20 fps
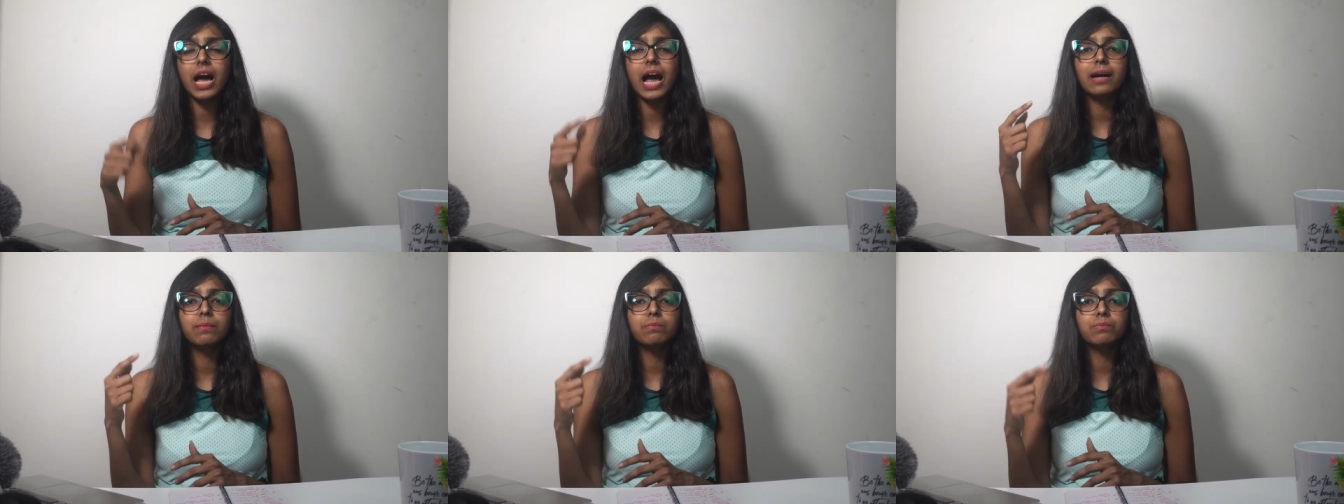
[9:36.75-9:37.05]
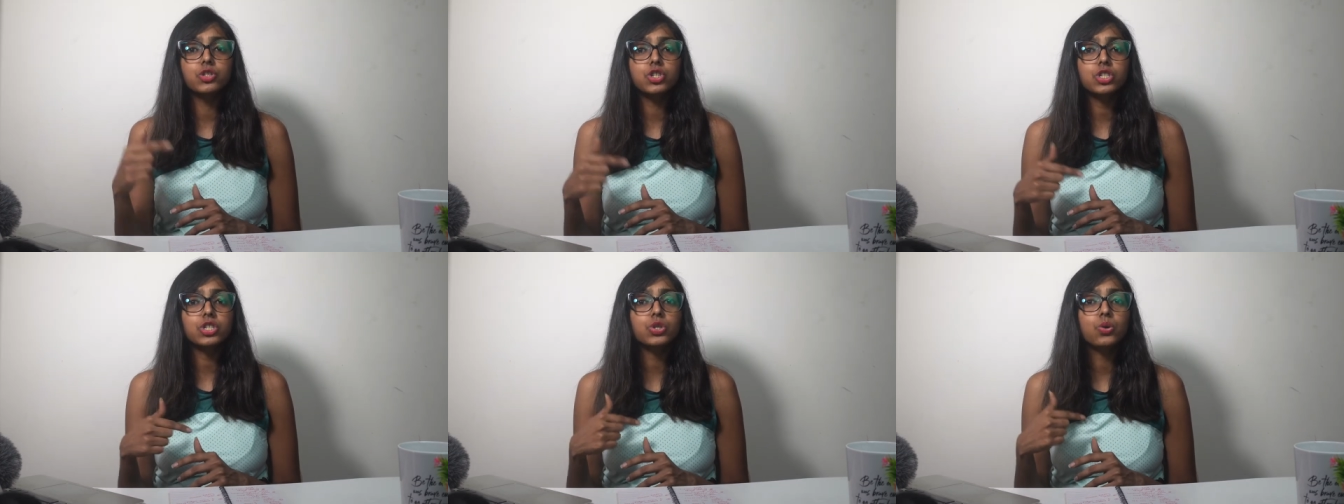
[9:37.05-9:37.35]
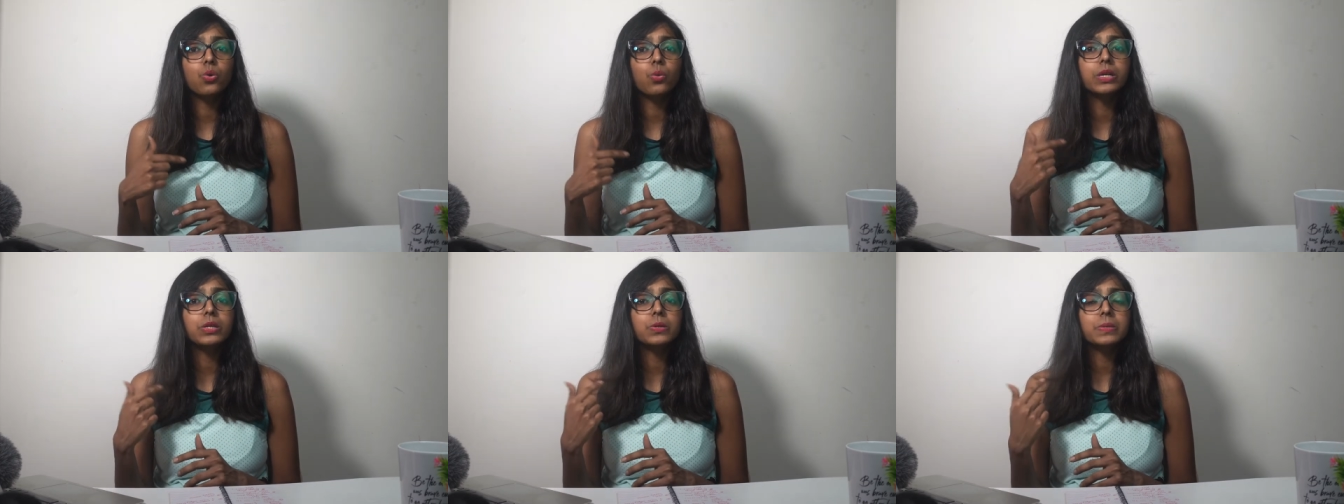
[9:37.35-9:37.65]
I'm just
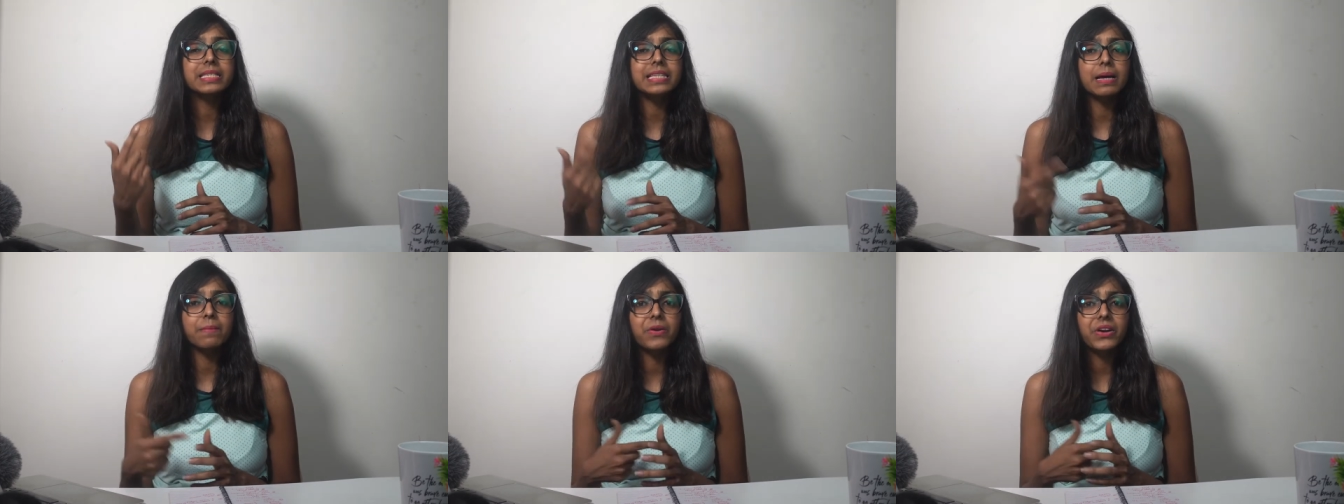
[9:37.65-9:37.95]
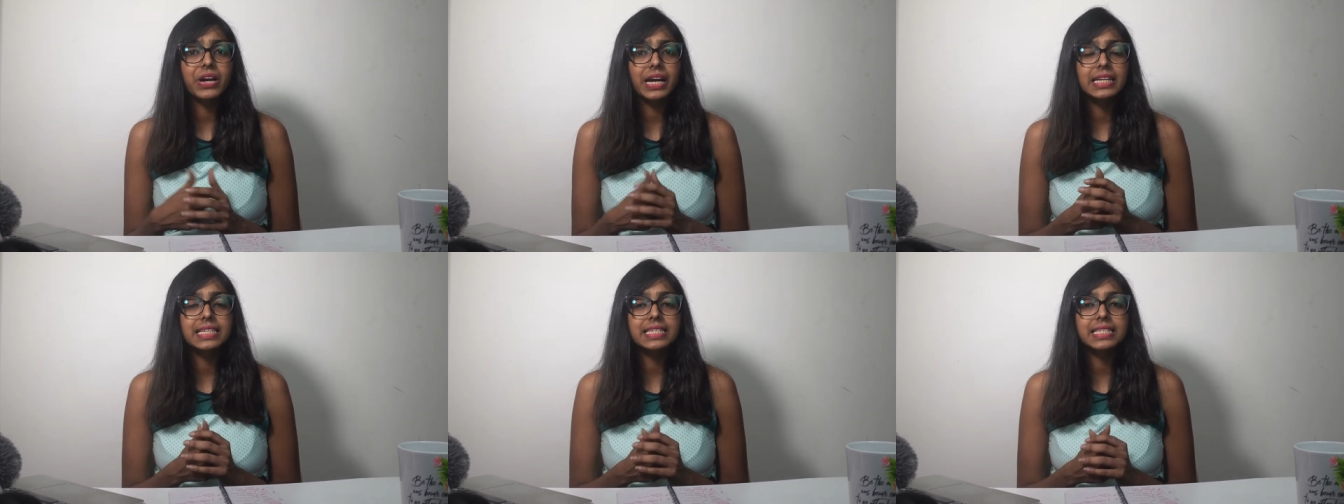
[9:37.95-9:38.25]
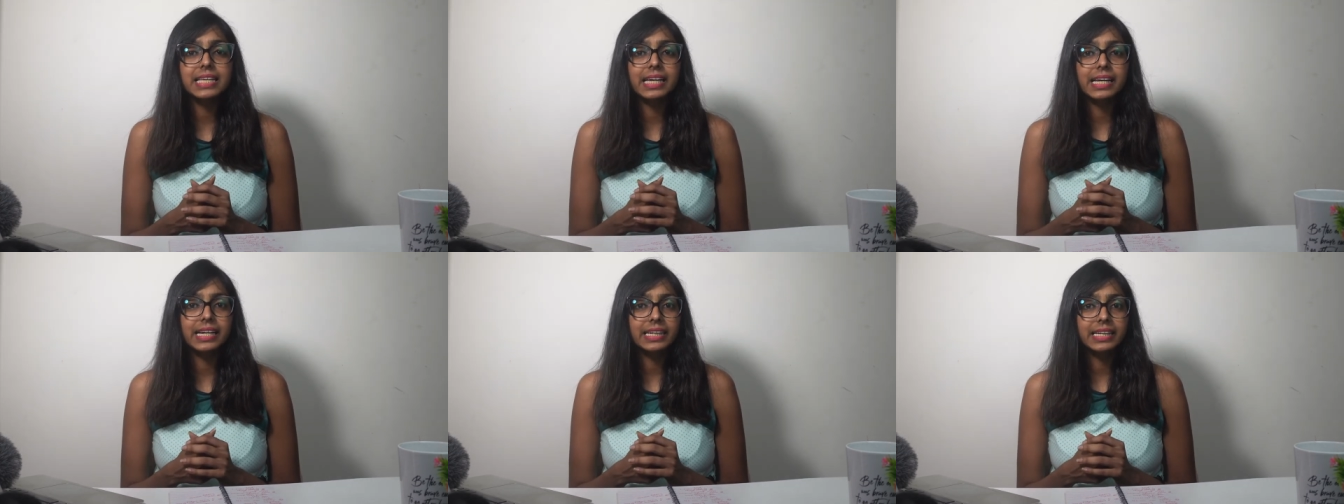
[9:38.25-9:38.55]
going to summarize
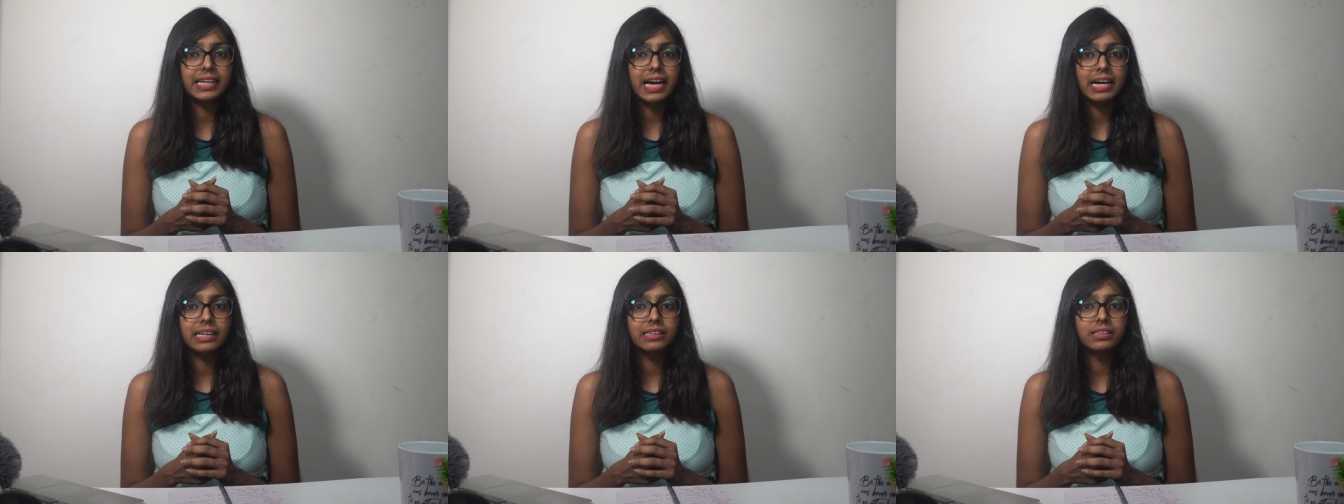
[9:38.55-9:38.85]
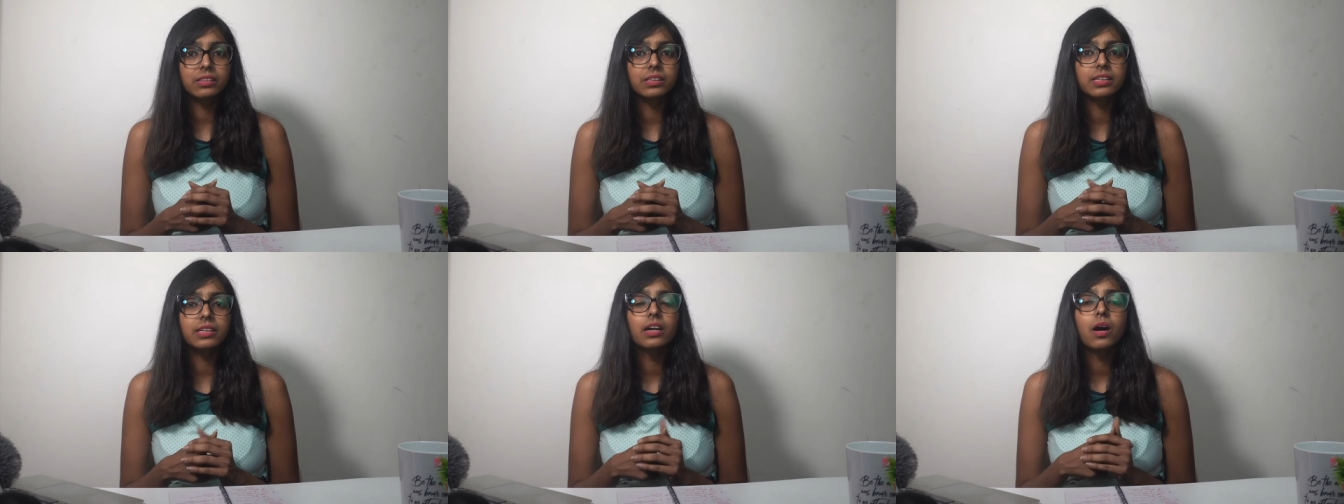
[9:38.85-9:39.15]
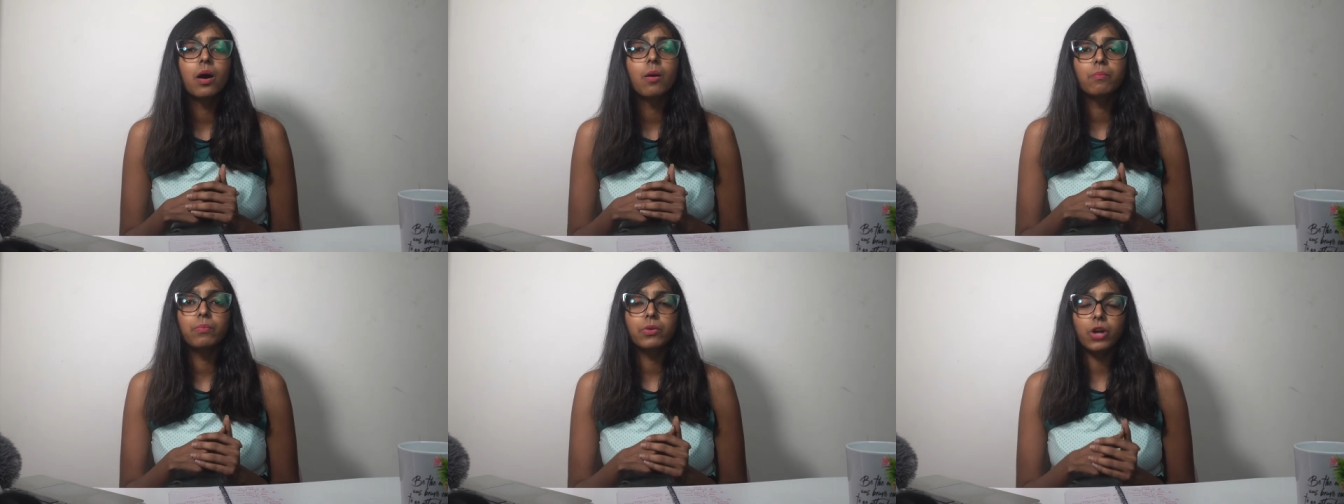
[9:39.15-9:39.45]
the entire
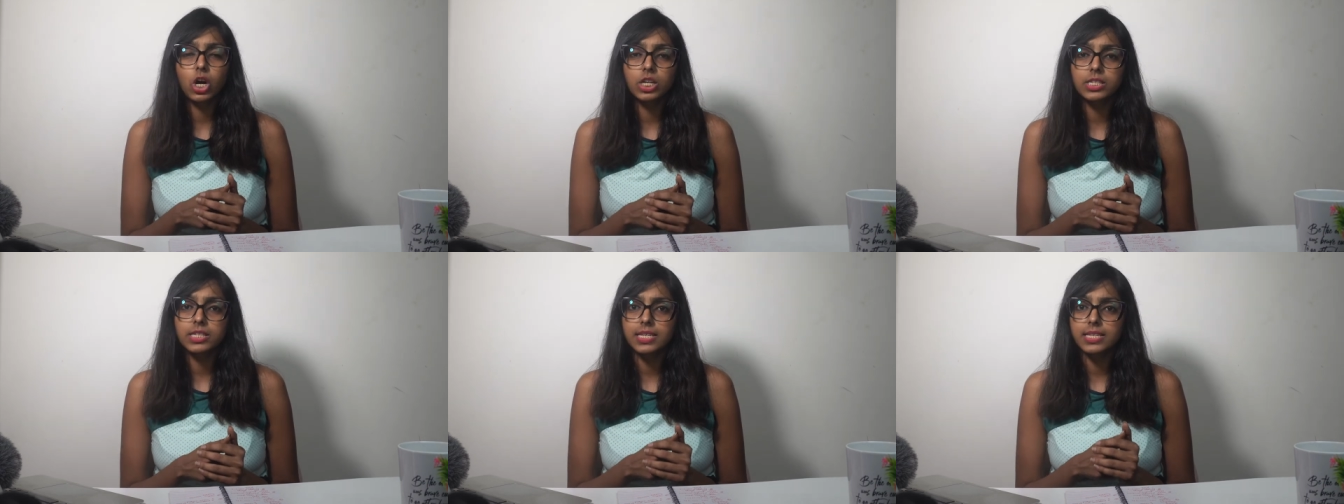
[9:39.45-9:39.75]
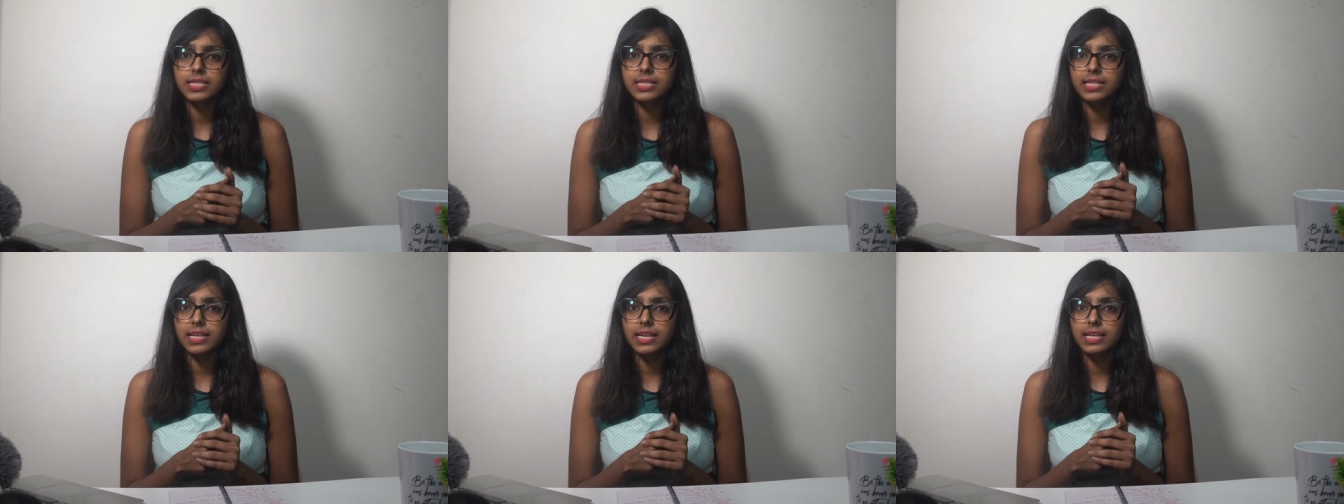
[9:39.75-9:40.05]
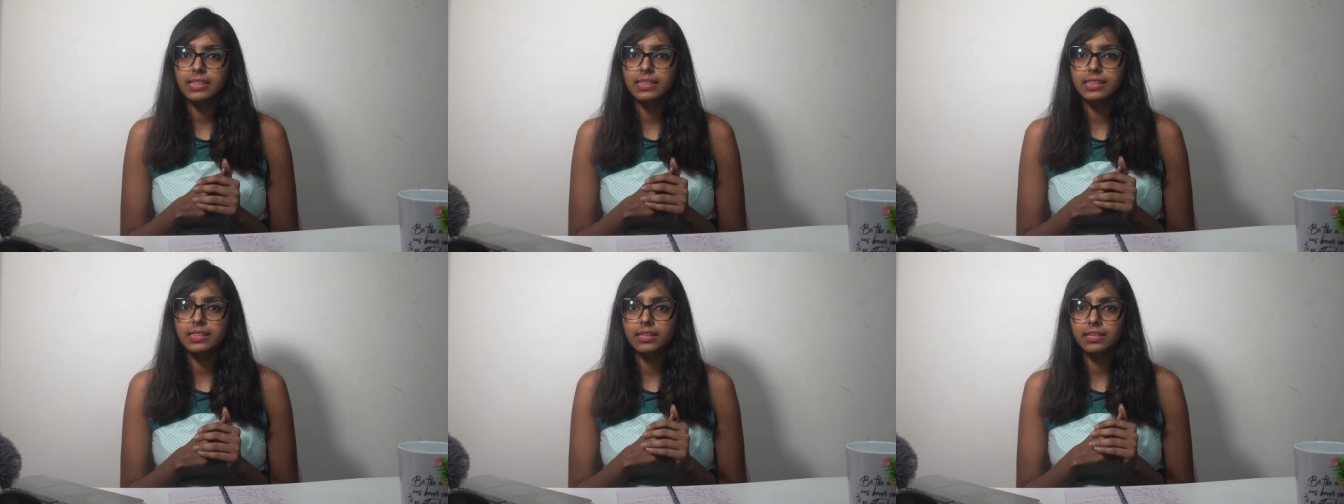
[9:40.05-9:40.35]
process
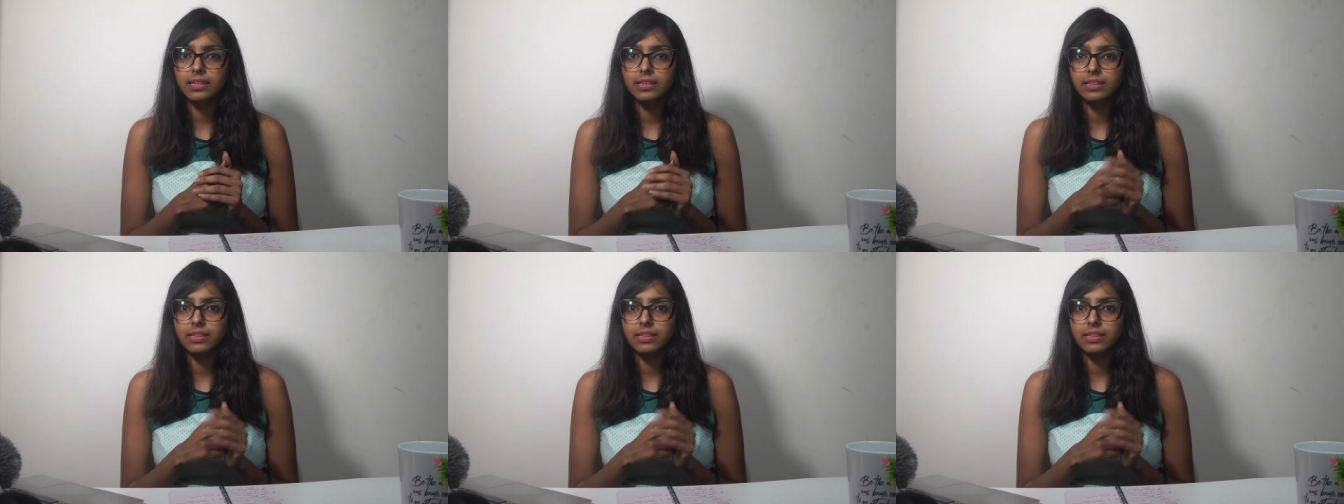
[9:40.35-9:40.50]
in